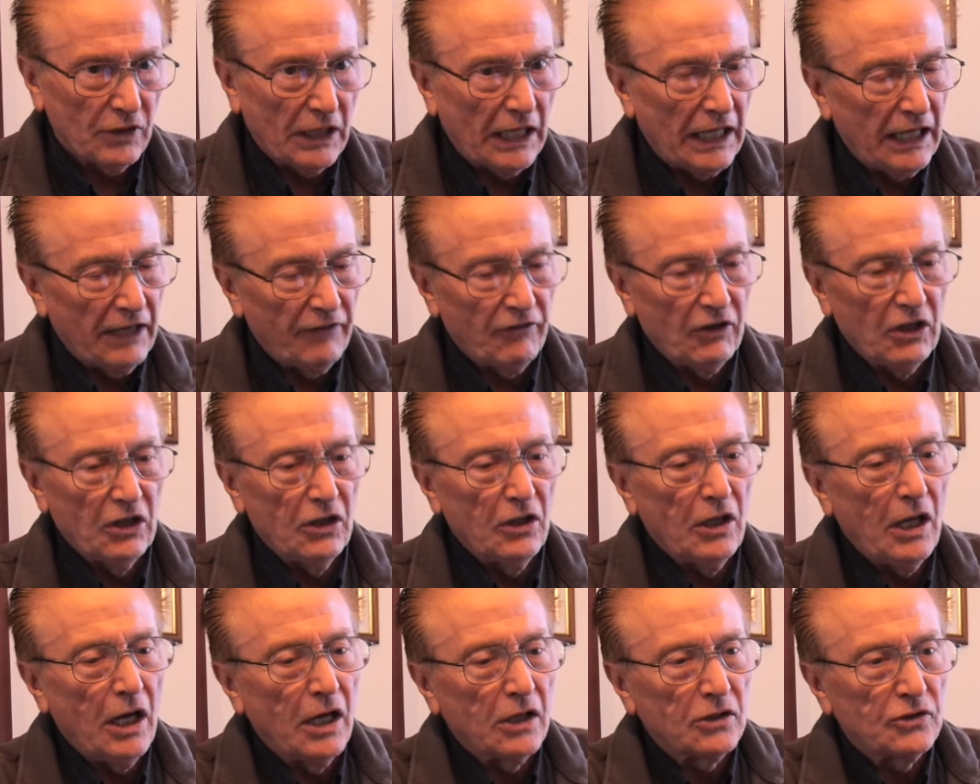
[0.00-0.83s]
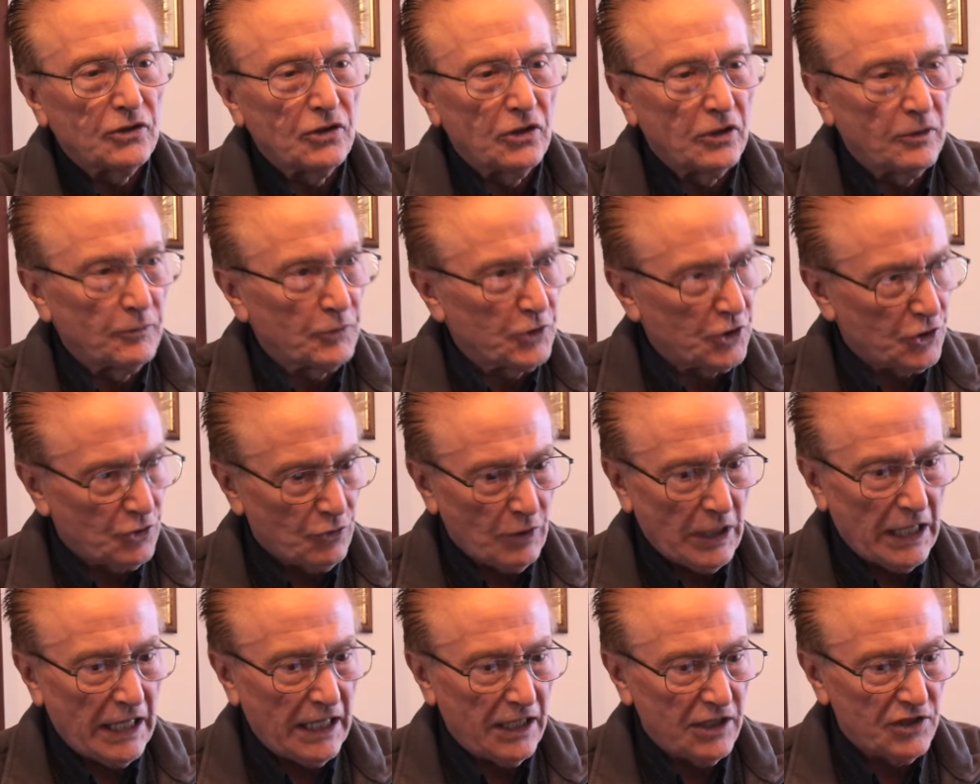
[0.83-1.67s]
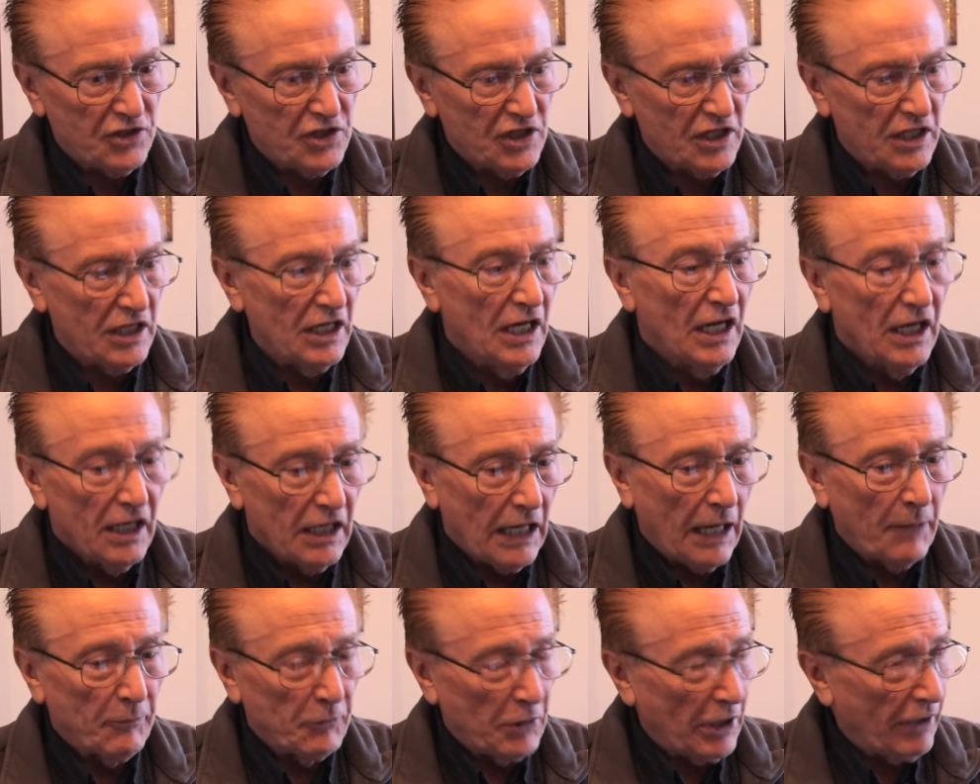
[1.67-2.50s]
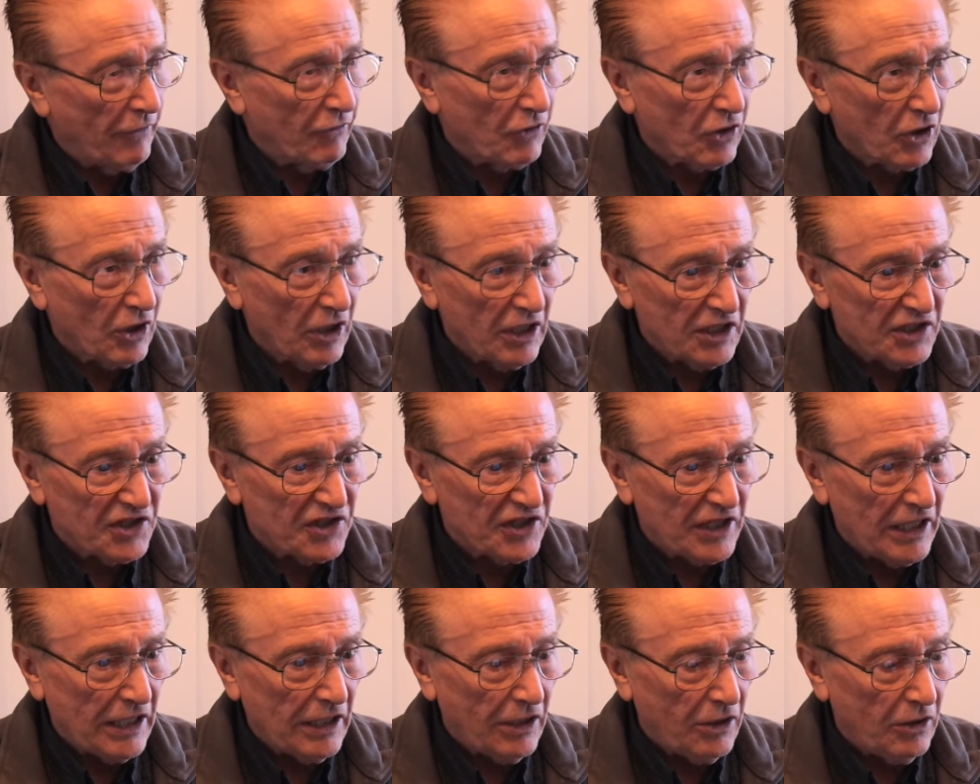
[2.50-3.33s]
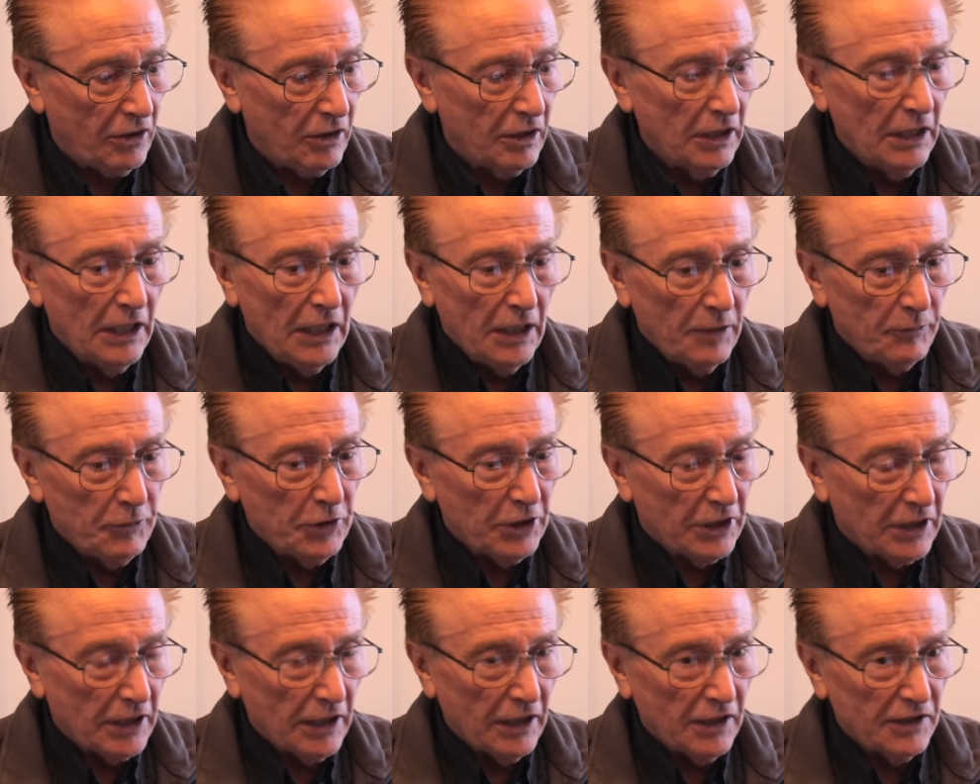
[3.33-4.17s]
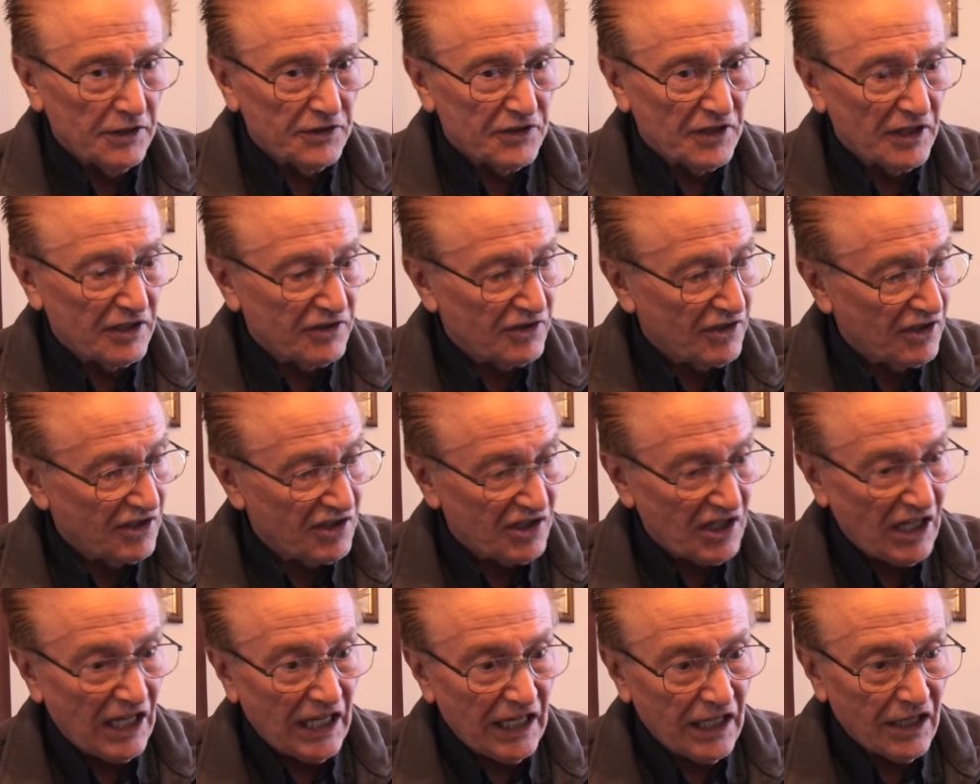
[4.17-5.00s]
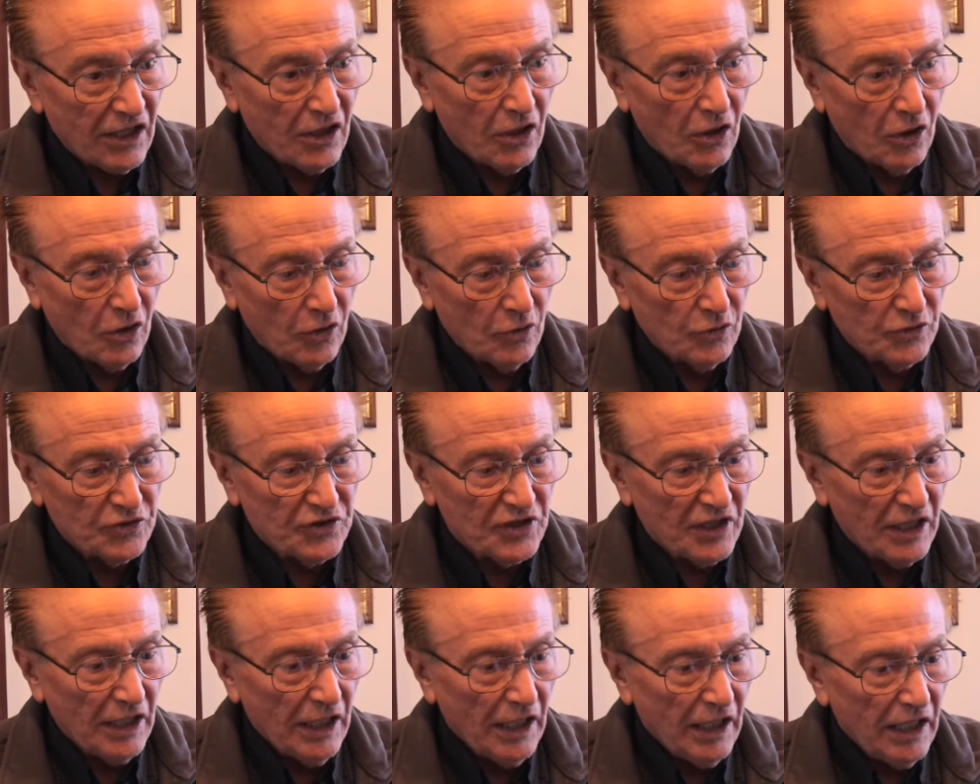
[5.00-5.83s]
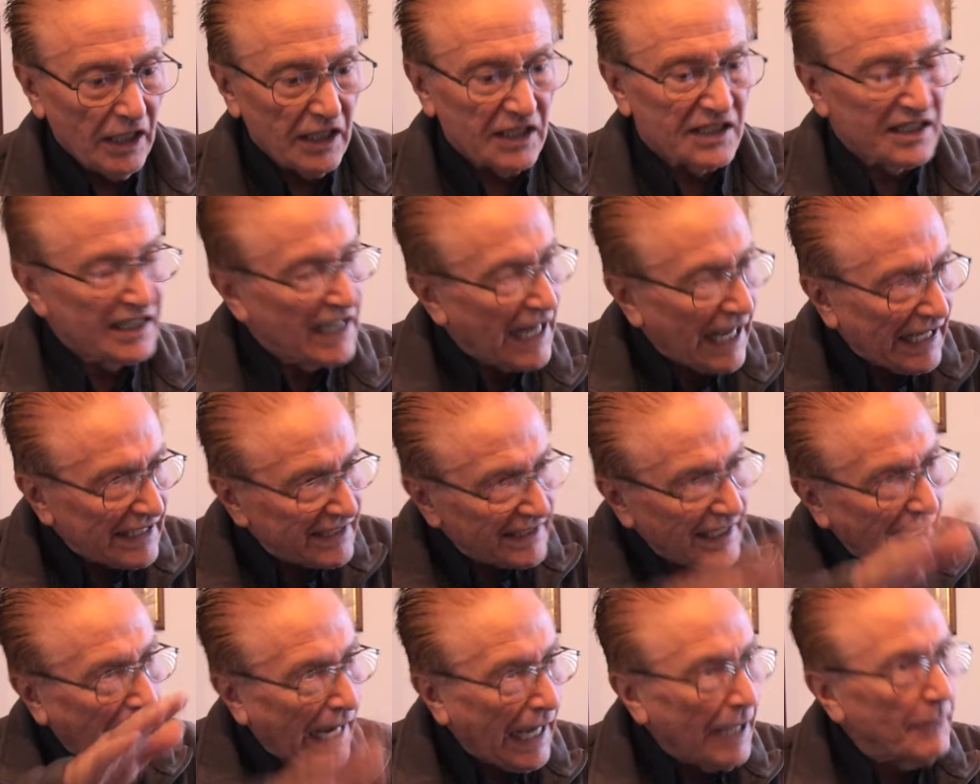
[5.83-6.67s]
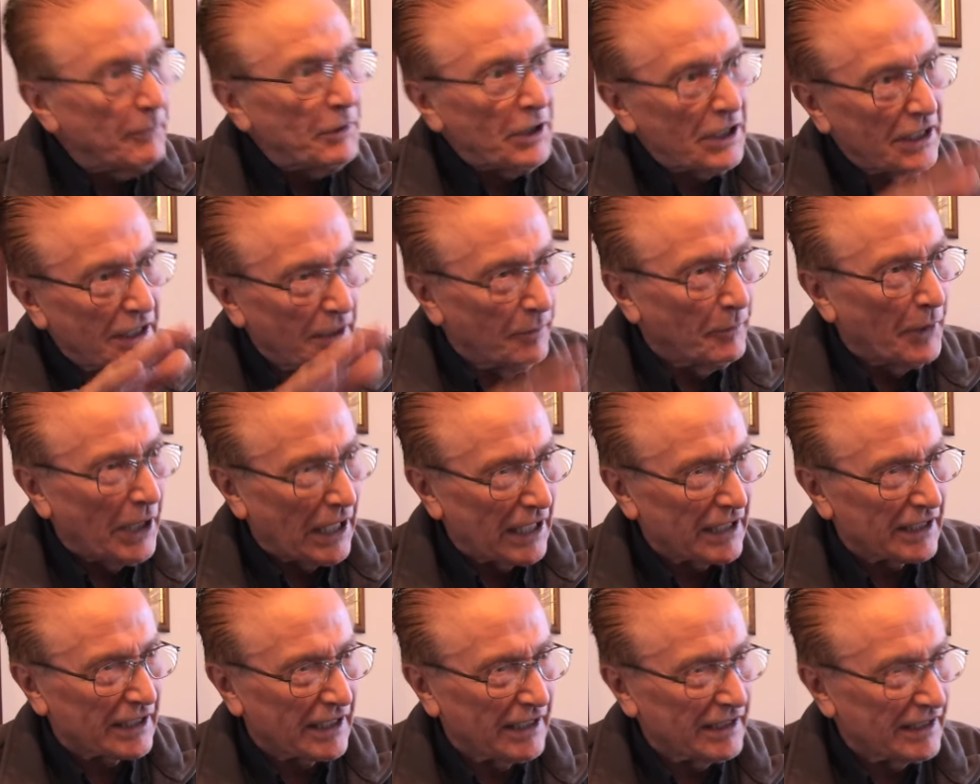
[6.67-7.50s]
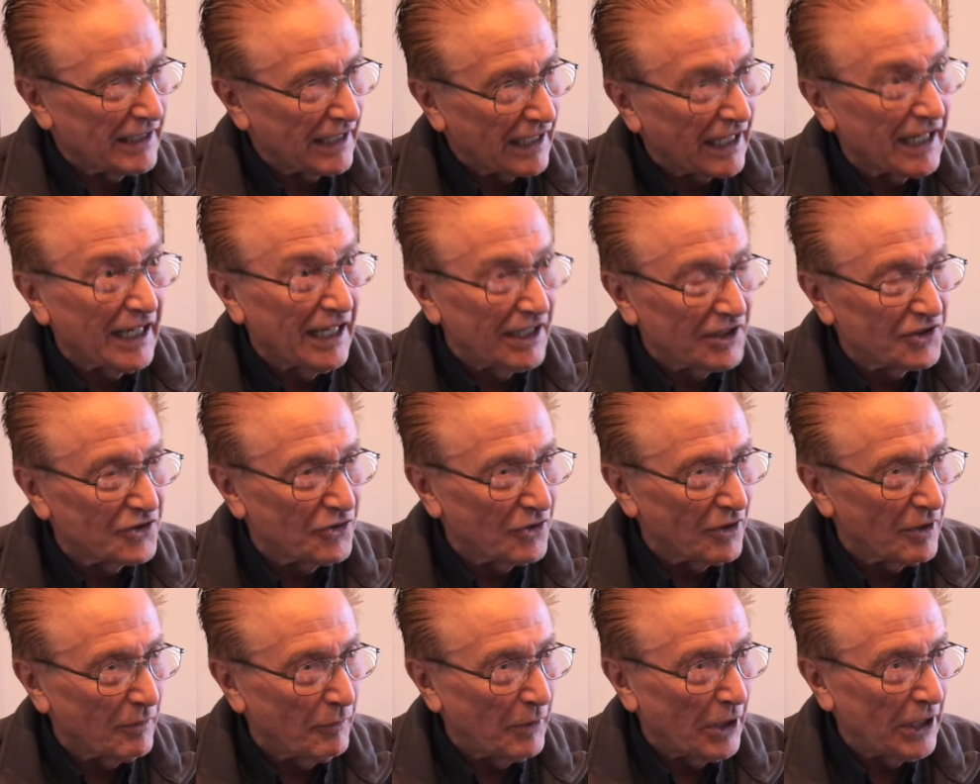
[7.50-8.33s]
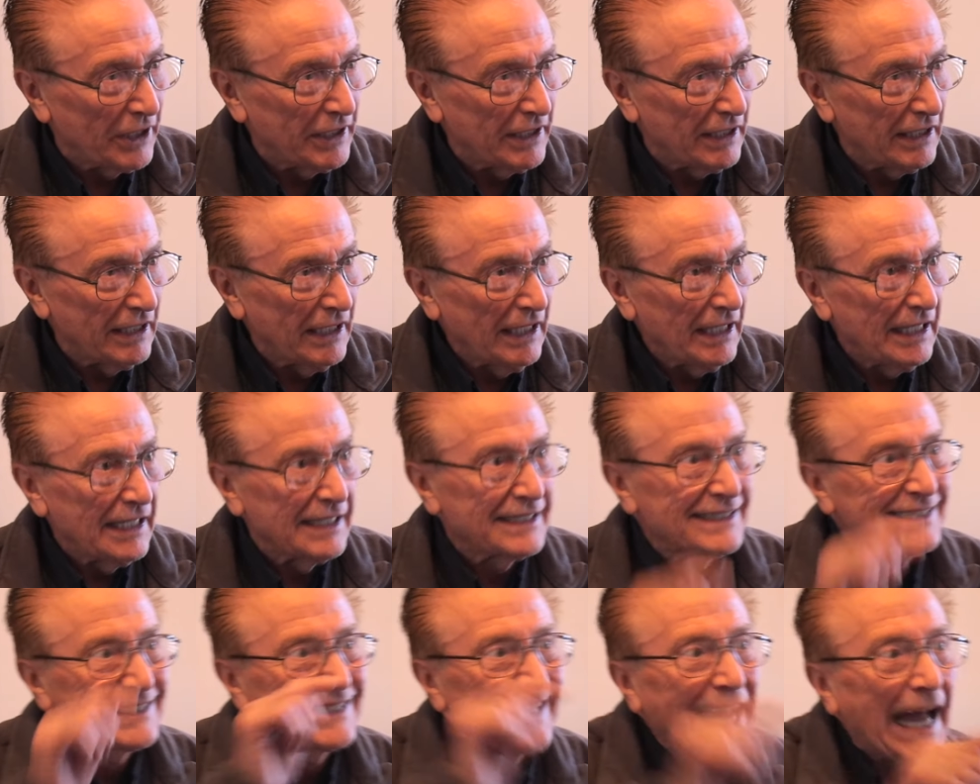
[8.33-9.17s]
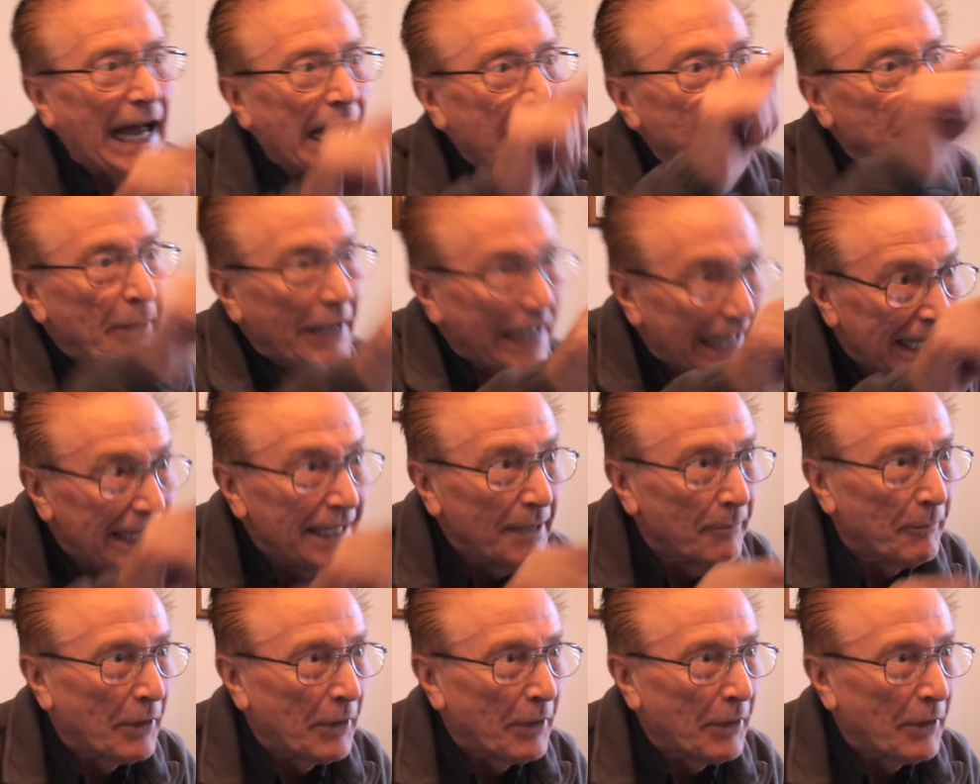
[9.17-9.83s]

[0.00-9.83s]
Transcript: I have a long-term strategy. I'm never going to sell because, as the saying goes, it's not timing the market that gets you the money. It's time in the